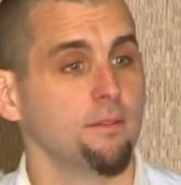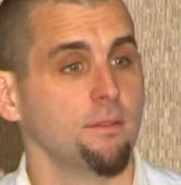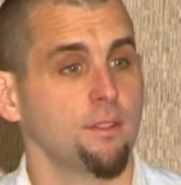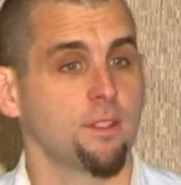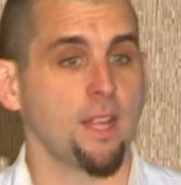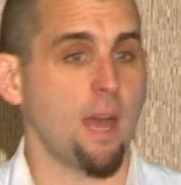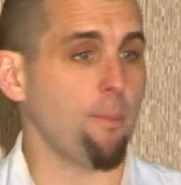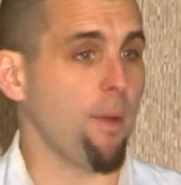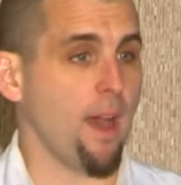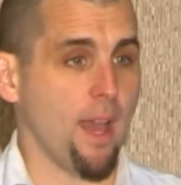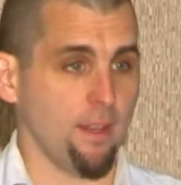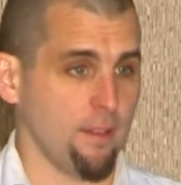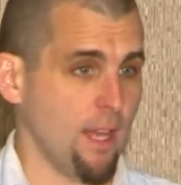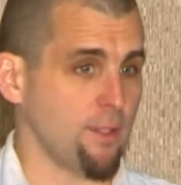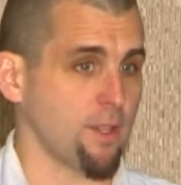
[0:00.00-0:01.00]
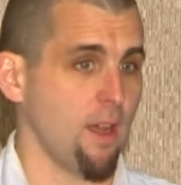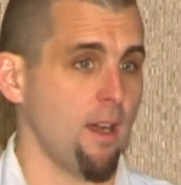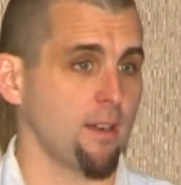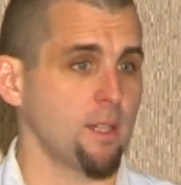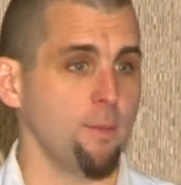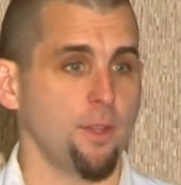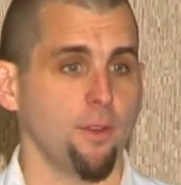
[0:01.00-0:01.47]
Stop by and
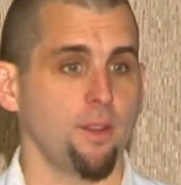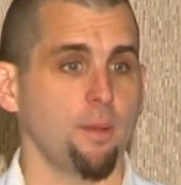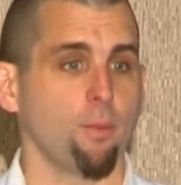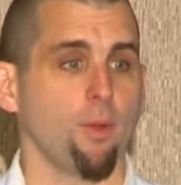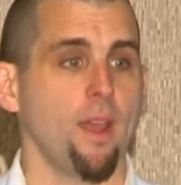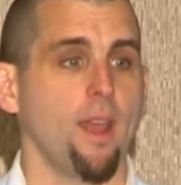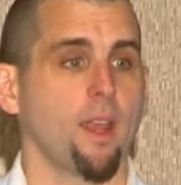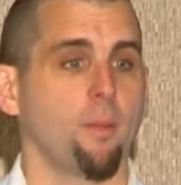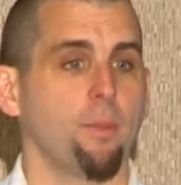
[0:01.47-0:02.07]
talk to me during the break,